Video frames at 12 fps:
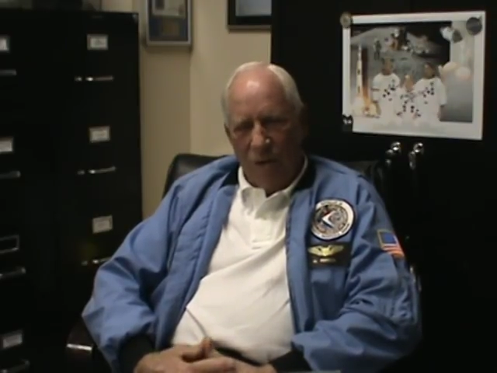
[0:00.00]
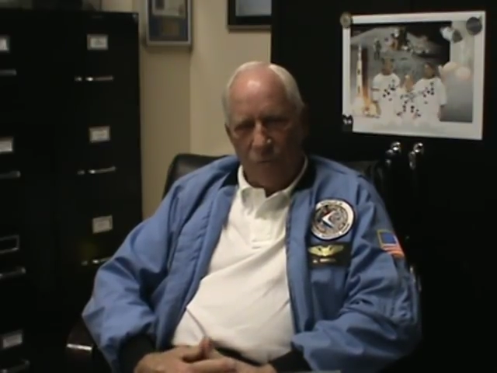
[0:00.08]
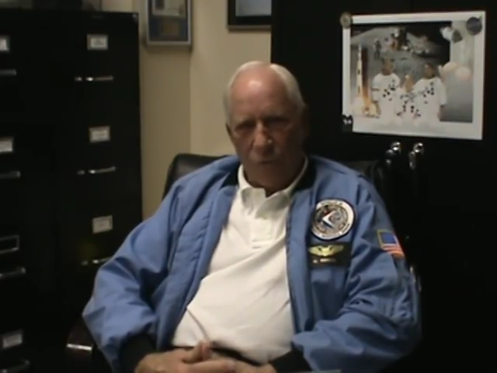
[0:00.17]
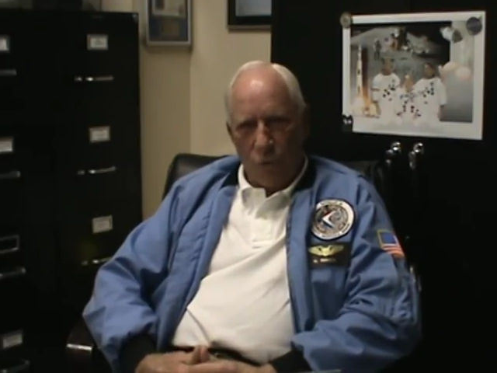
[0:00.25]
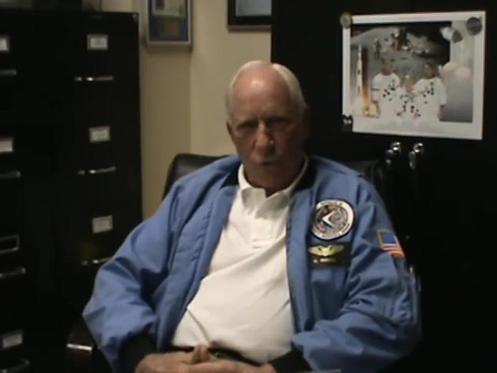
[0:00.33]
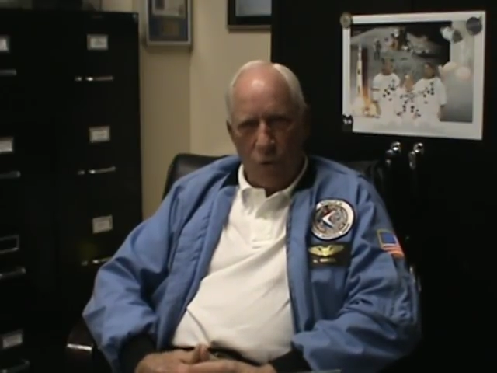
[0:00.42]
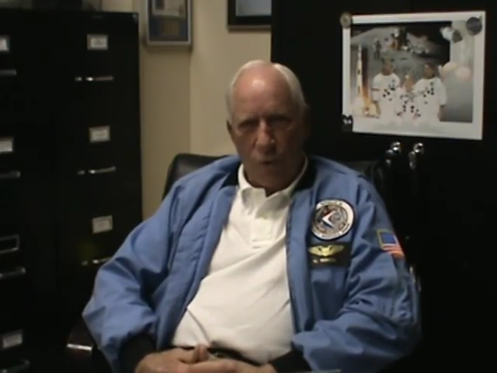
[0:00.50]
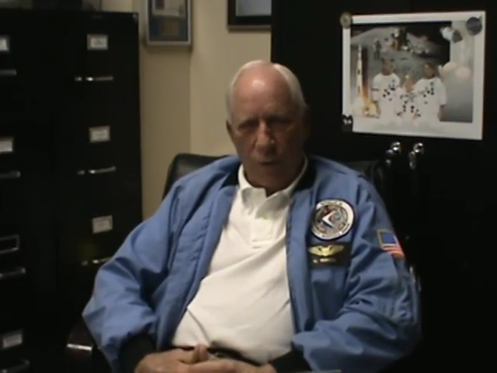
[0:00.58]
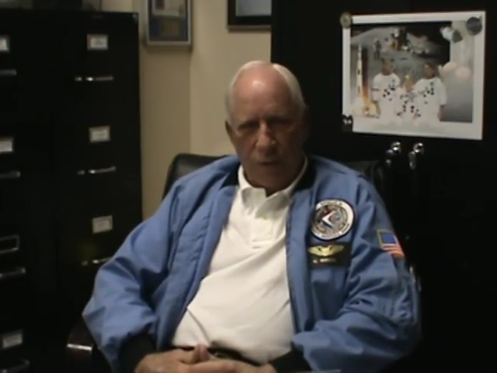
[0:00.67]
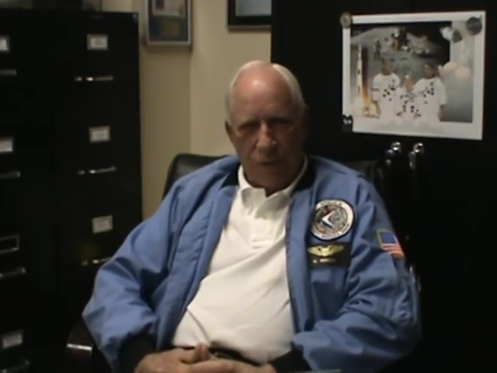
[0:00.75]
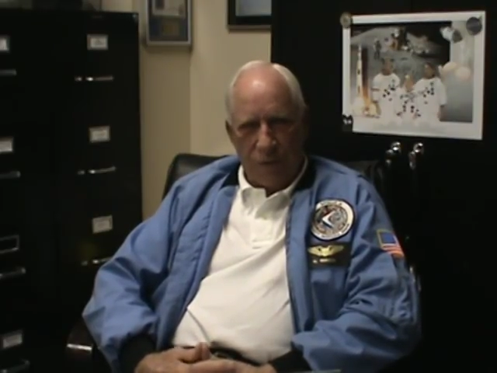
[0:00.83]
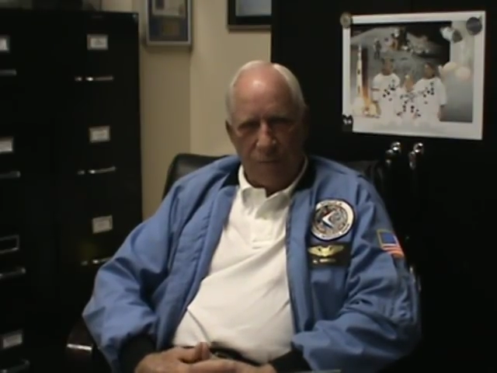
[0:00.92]
Farouk
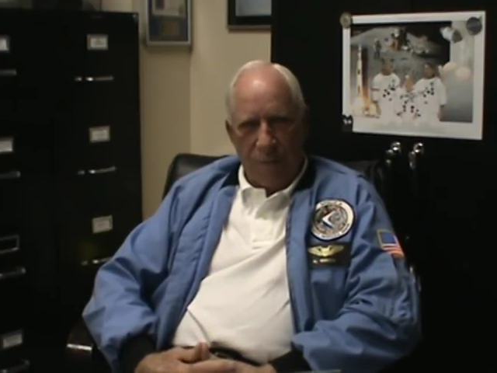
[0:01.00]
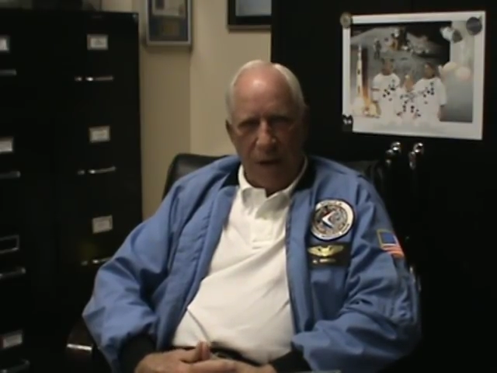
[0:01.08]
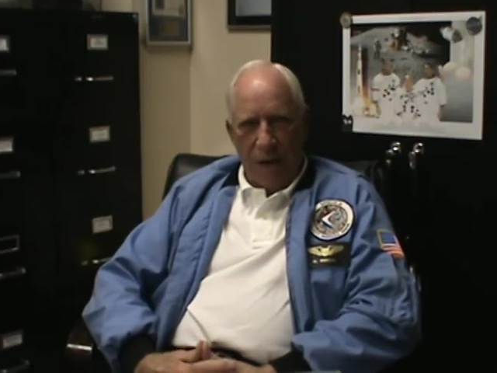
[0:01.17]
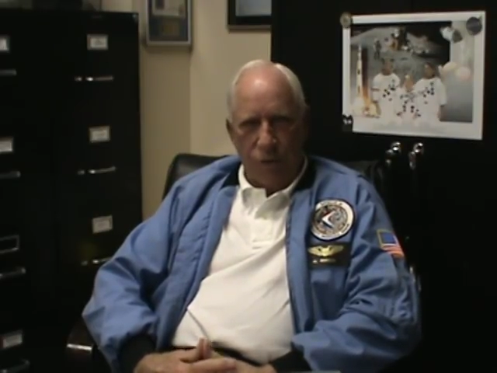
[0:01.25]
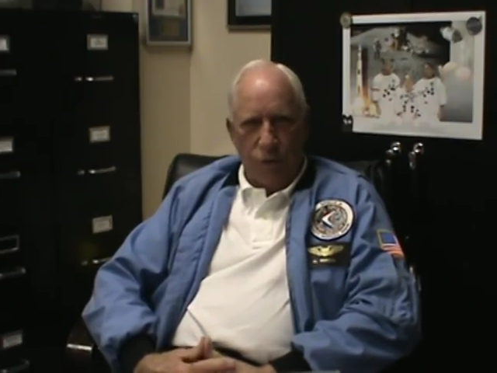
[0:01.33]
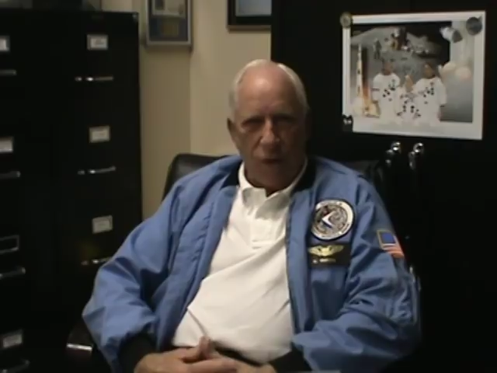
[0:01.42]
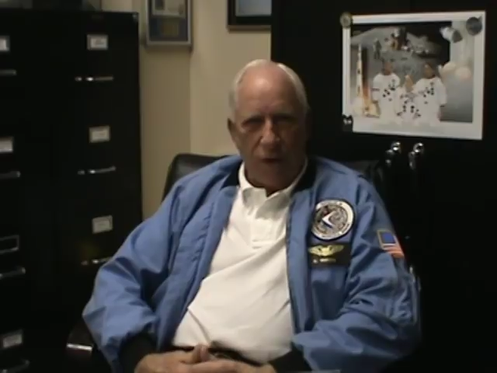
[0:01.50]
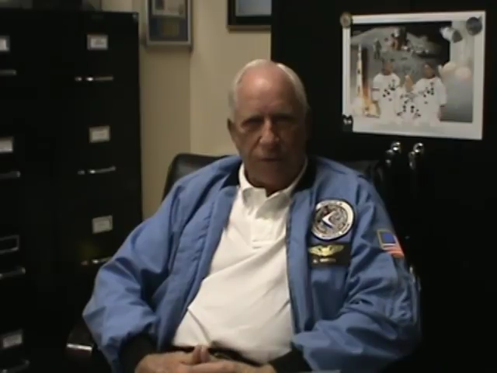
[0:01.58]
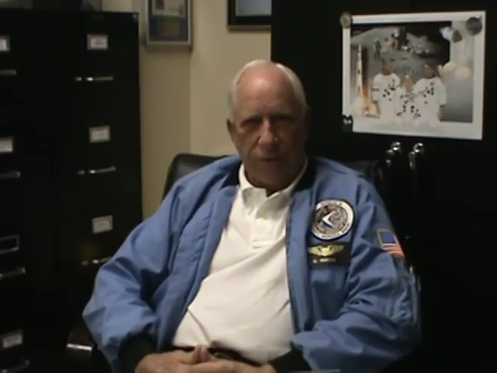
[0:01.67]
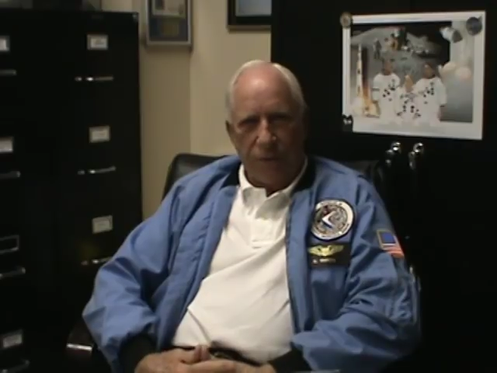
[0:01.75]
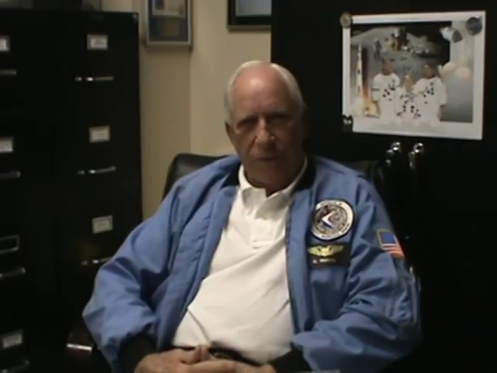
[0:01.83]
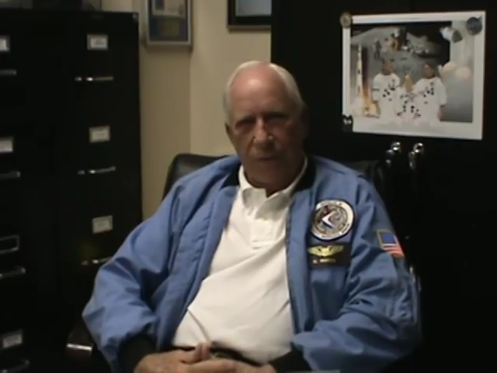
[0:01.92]
was my
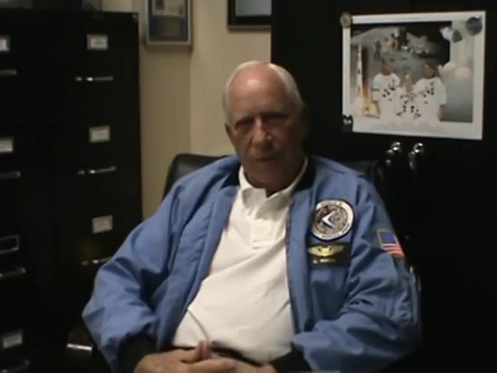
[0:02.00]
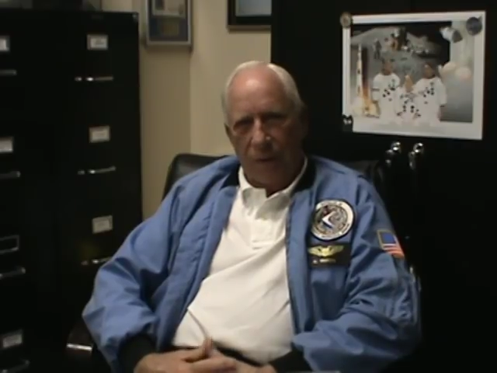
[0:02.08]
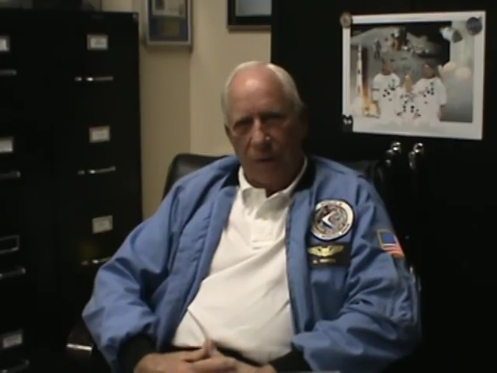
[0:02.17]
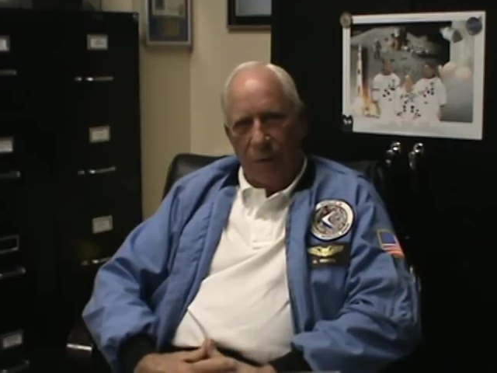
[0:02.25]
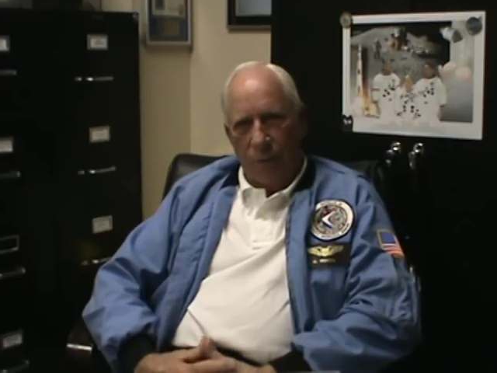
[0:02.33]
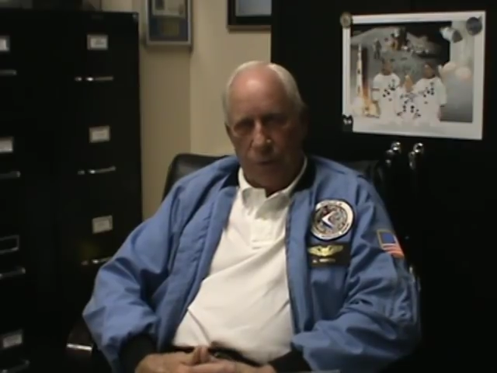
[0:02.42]
instructor.